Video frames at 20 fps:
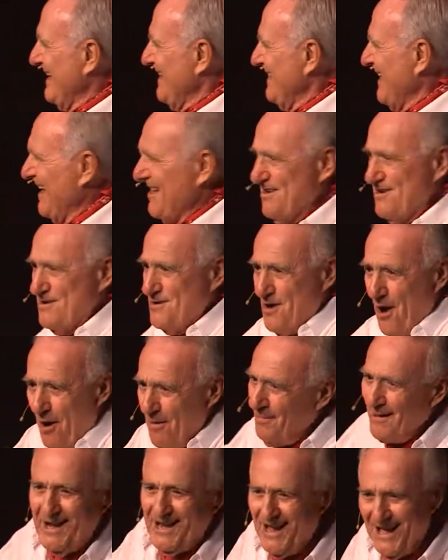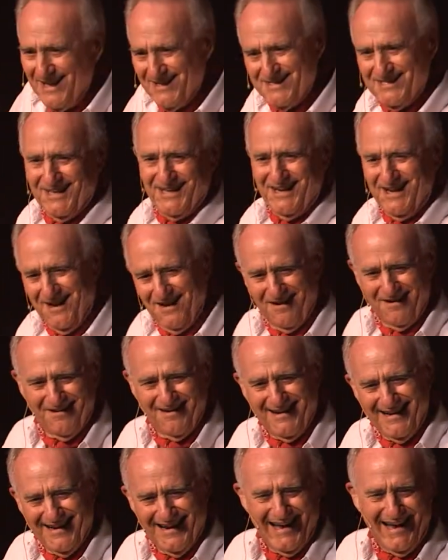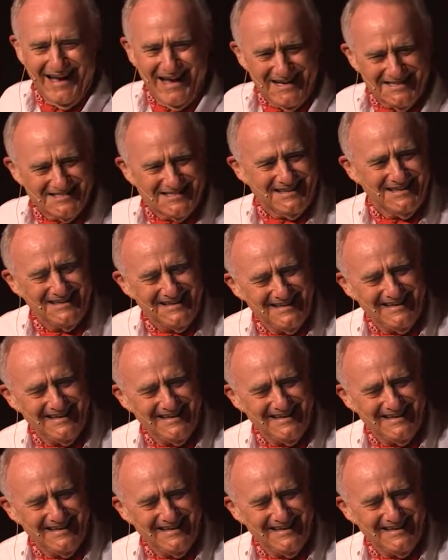that nobody else in here has.